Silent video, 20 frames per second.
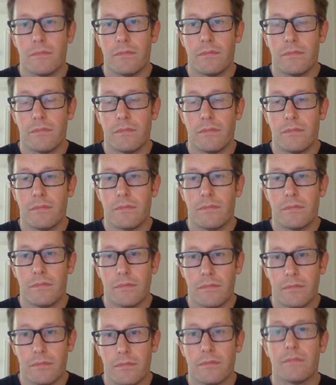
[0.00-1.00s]

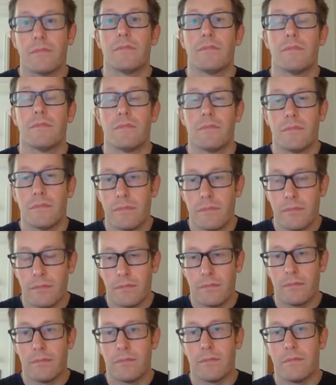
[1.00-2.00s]

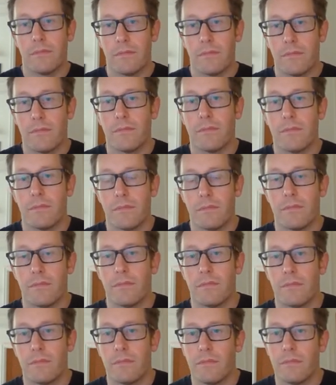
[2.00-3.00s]

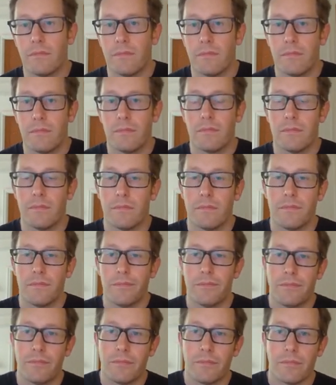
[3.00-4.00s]

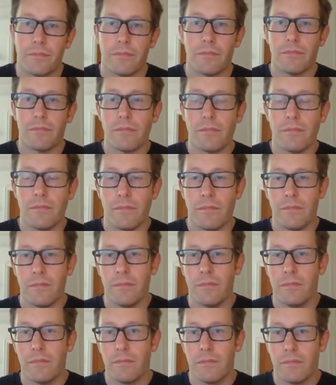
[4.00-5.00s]

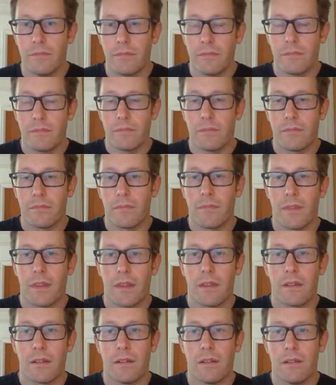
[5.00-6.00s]

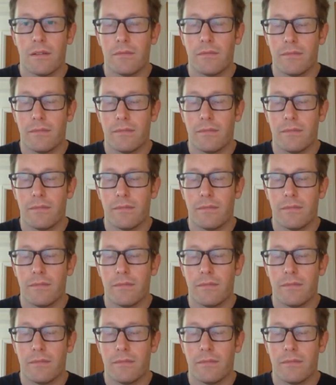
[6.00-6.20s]
This person isn't speaking.